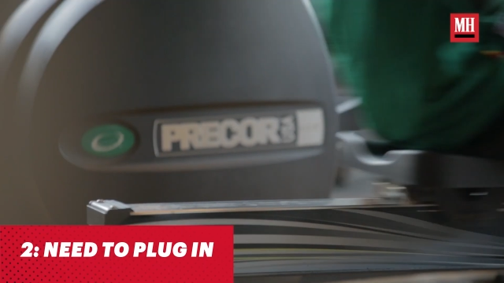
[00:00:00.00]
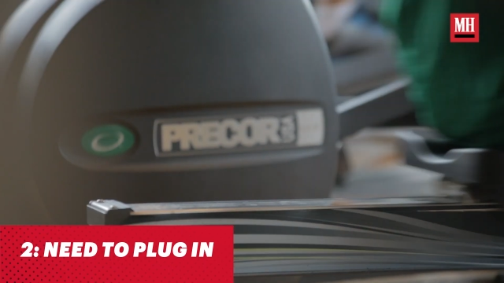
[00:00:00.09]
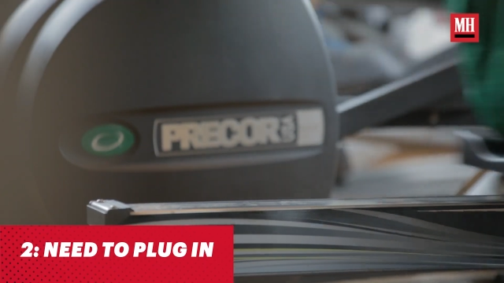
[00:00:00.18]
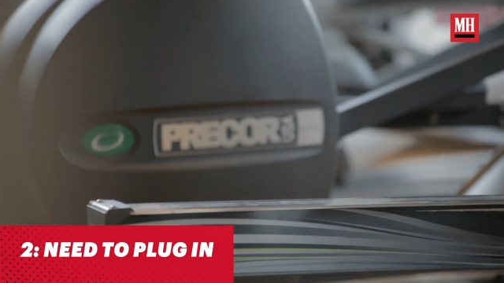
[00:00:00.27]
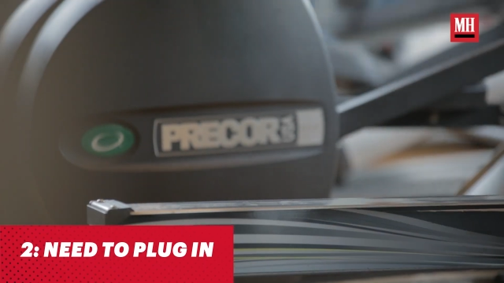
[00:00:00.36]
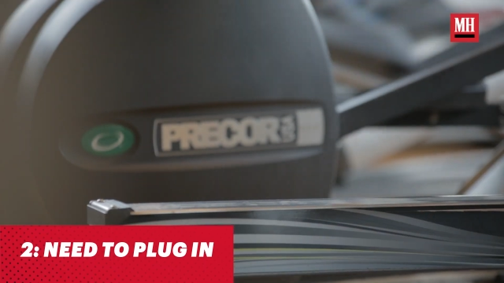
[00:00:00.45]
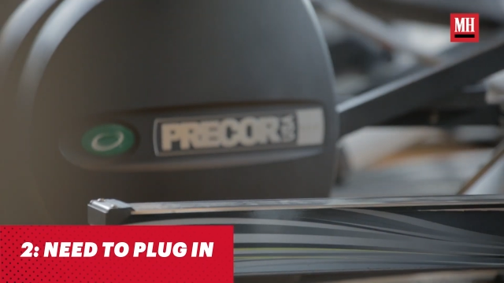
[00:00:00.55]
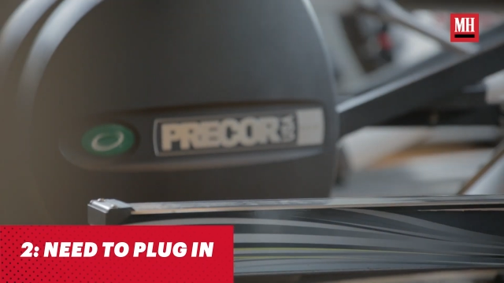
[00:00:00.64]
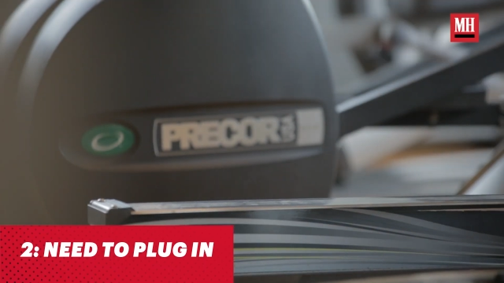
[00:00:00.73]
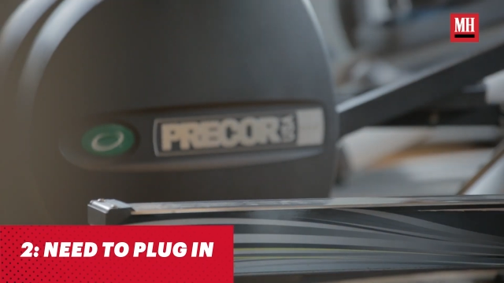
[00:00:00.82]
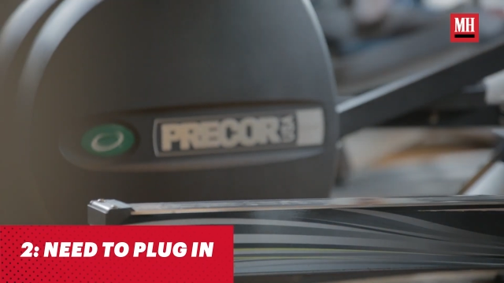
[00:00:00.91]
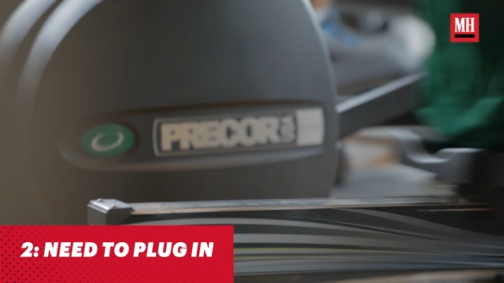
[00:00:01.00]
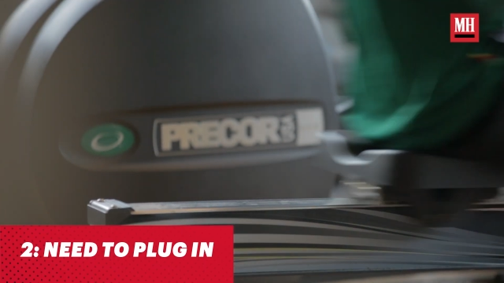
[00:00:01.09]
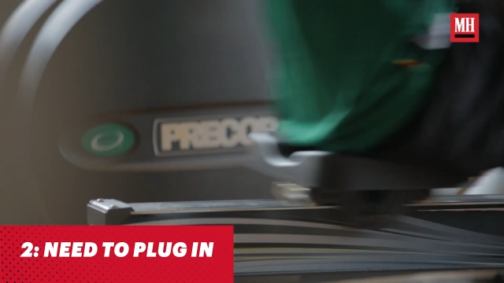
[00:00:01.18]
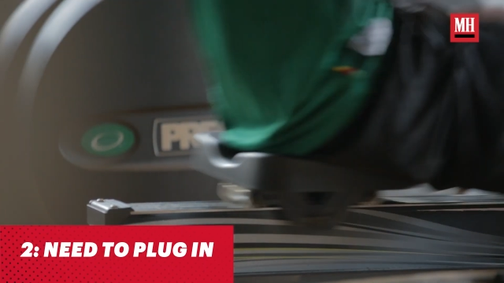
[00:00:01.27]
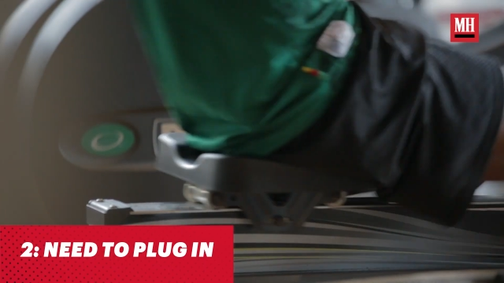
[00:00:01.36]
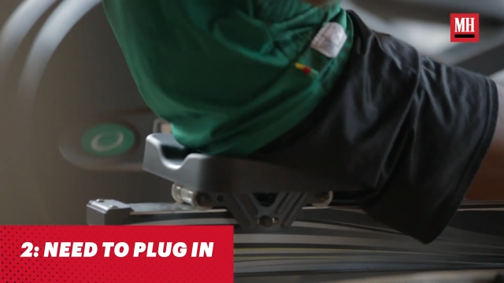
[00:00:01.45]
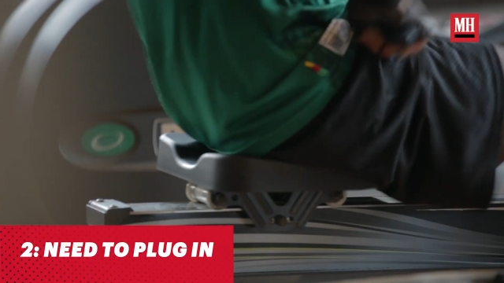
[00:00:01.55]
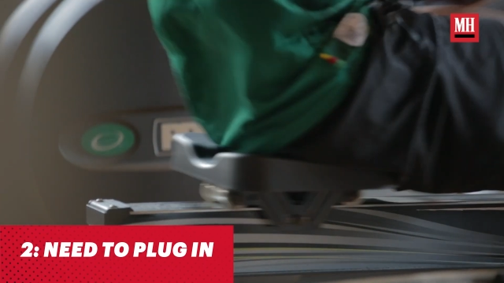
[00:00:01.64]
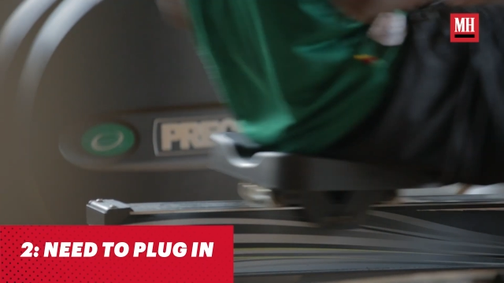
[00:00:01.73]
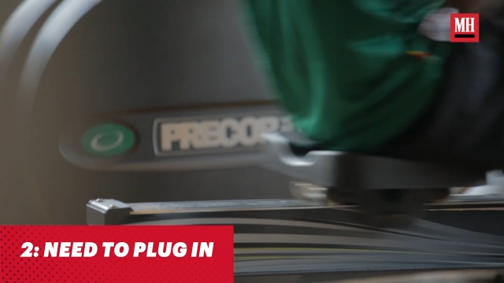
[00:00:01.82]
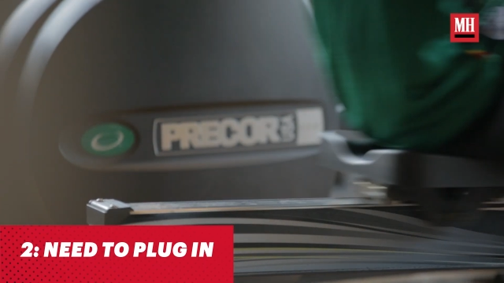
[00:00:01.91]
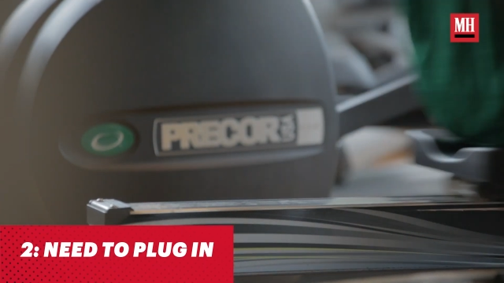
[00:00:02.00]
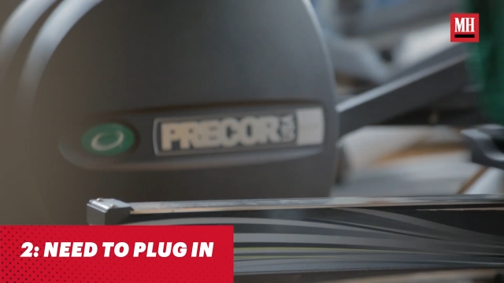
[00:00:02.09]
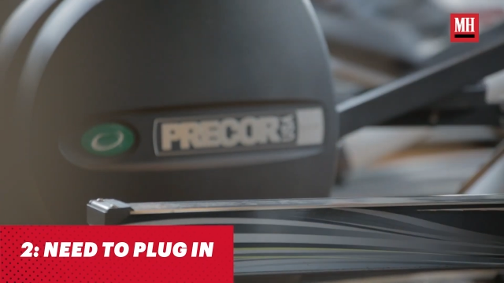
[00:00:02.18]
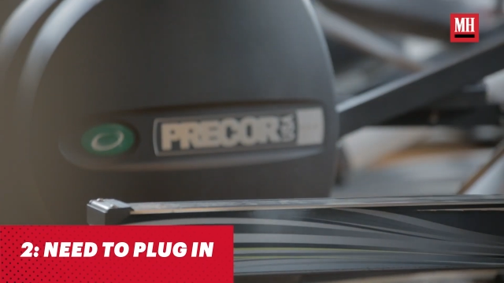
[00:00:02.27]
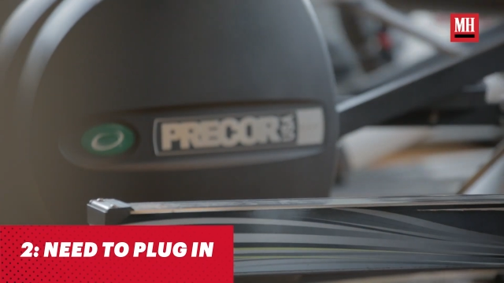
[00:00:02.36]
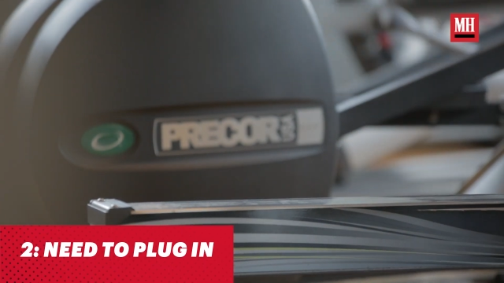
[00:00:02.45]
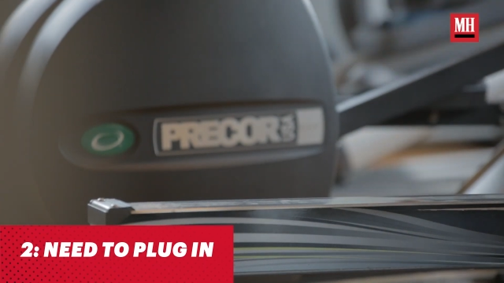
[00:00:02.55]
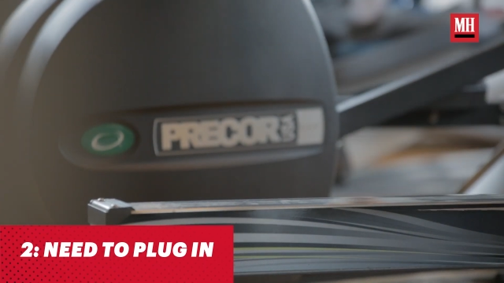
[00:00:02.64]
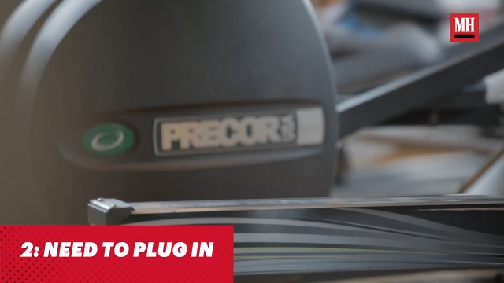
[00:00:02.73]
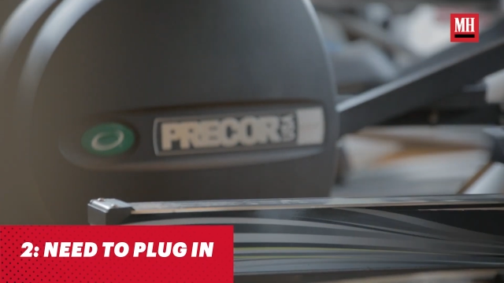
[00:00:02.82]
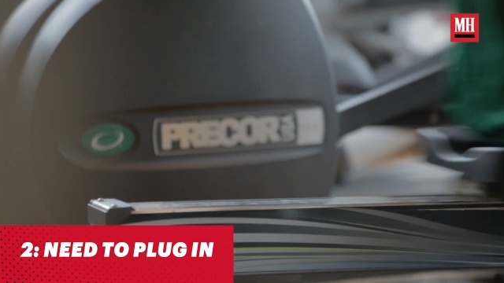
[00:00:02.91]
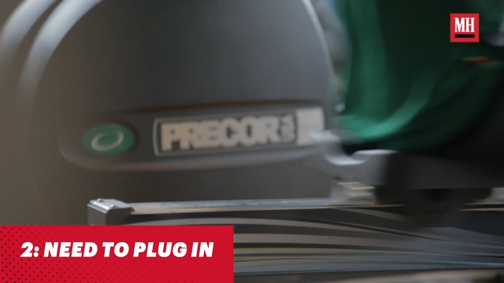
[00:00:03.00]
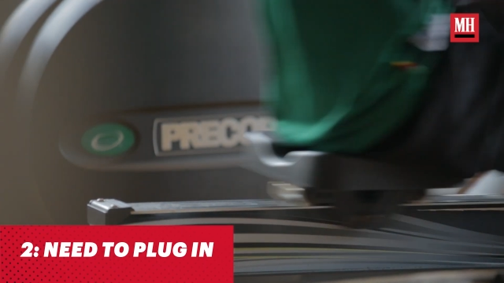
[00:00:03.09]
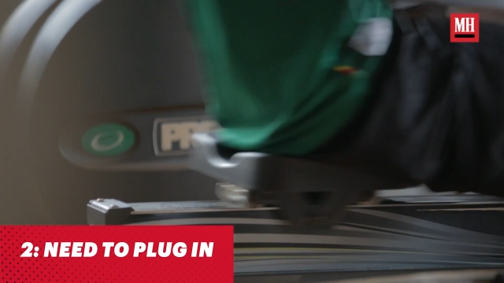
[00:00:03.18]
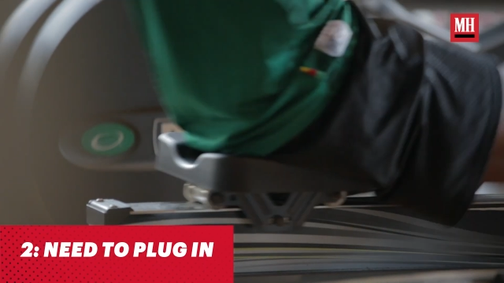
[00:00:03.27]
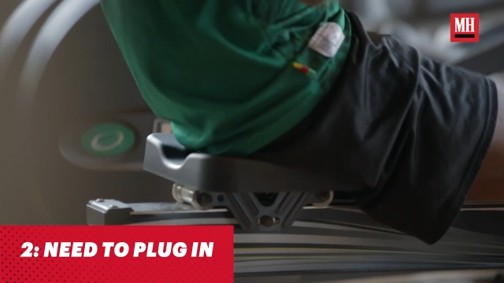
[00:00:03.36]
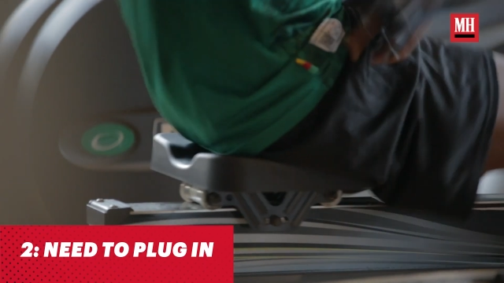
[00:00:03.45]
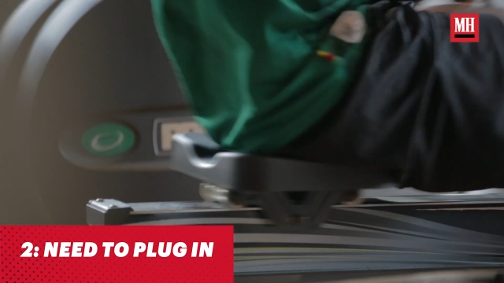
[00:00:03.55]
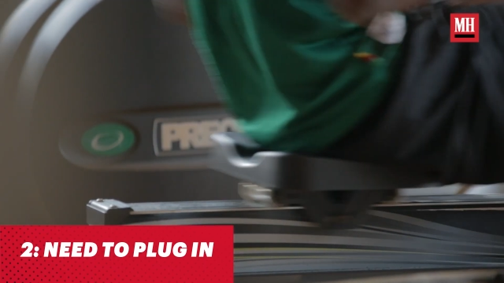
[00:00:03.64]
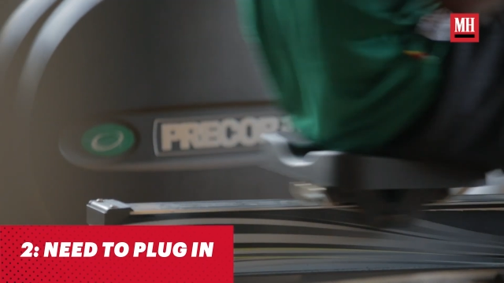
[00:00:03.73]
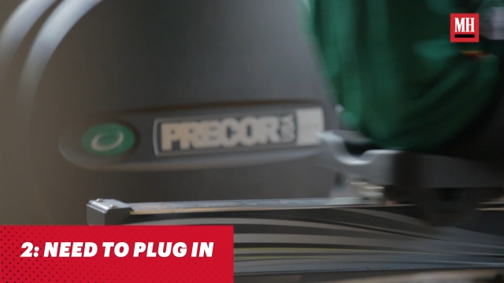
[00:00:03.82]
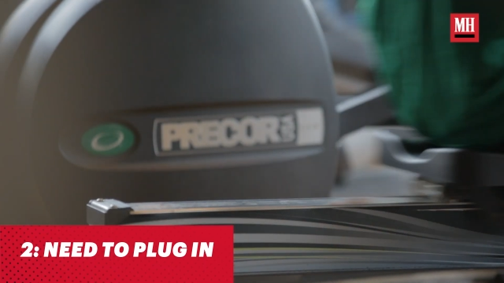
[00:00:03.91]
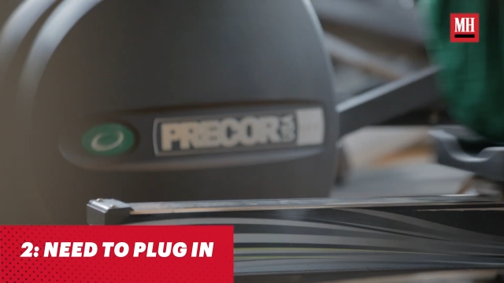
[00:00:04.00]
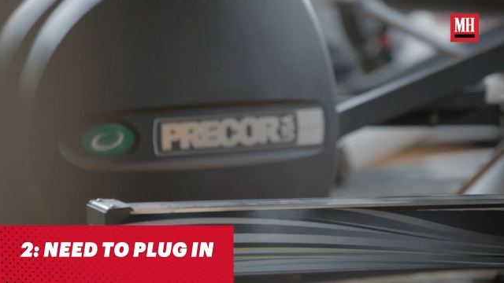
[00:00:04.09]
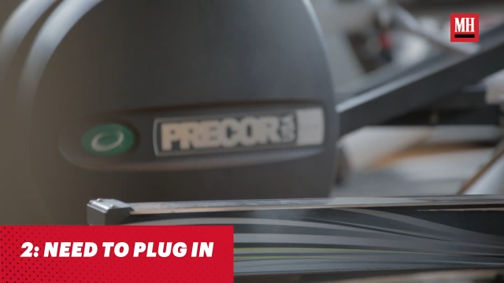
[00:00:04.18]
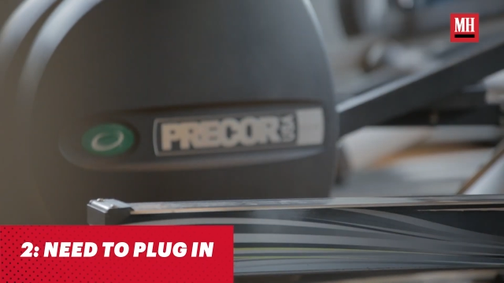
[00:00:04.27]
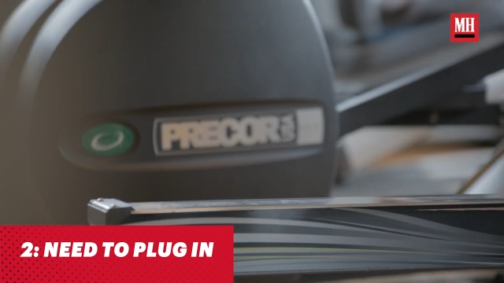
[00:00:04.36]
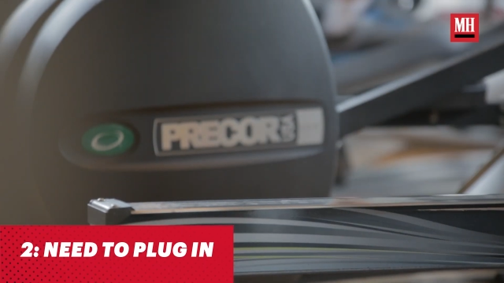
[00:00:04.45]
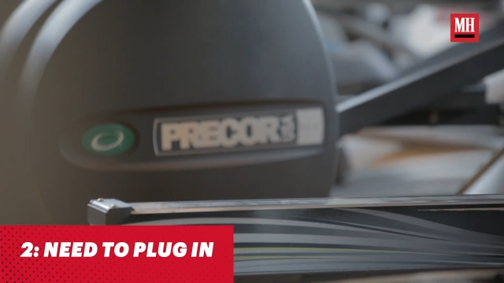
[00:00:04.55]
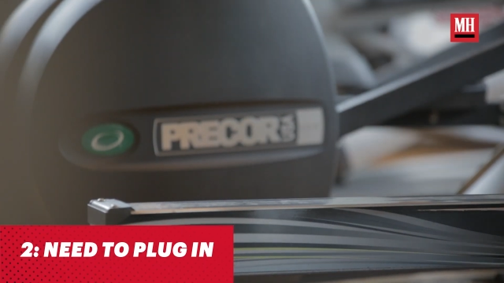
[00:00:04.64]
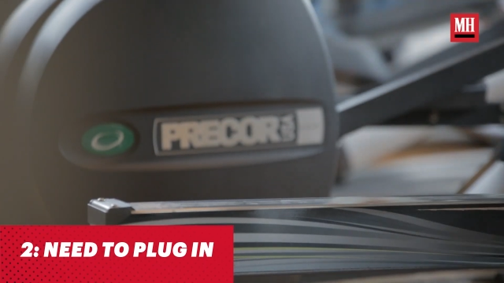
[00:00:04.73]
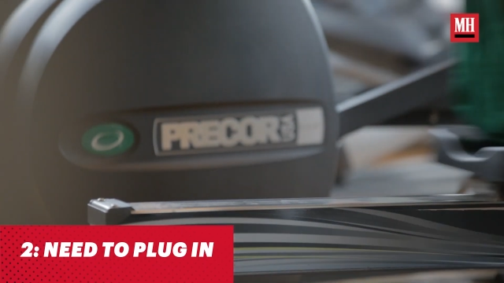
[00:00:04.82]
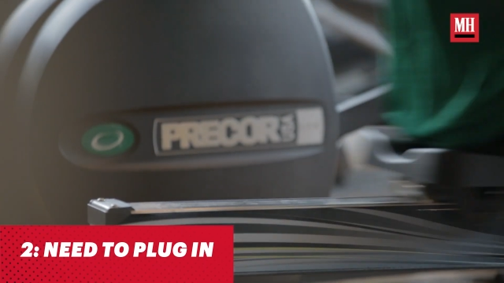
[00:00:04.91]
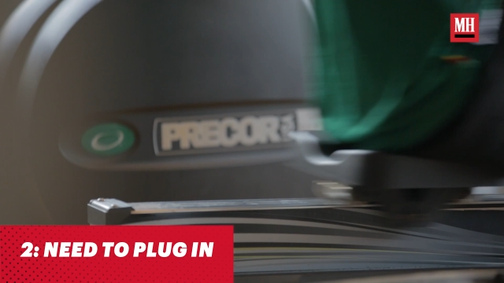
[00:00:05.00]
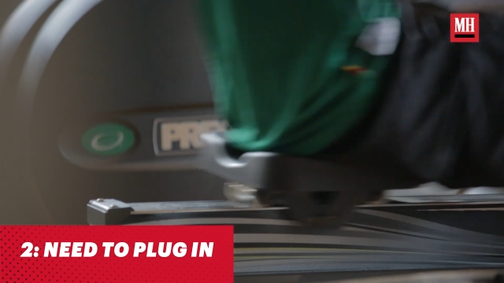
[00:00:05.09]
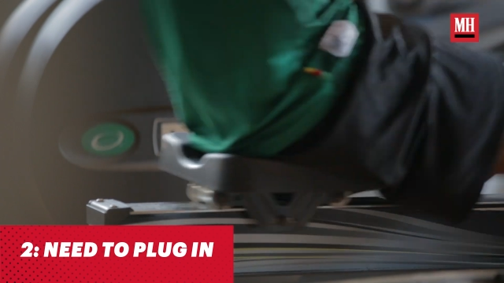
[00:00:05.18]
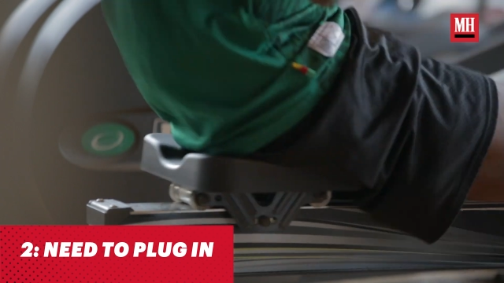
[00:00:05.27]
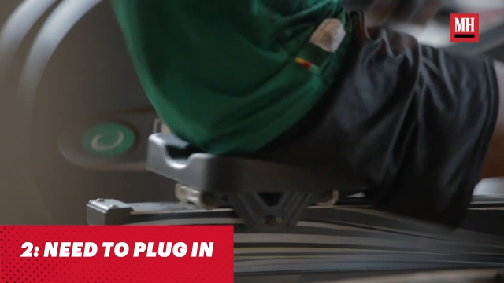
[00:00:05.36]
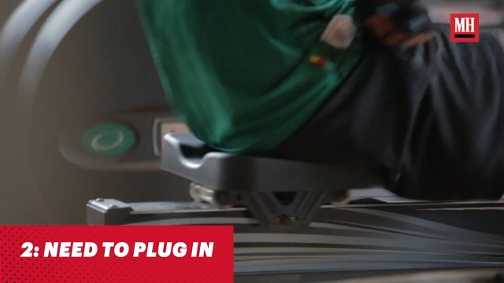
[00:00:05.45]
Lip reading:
[unreadable: no face in view]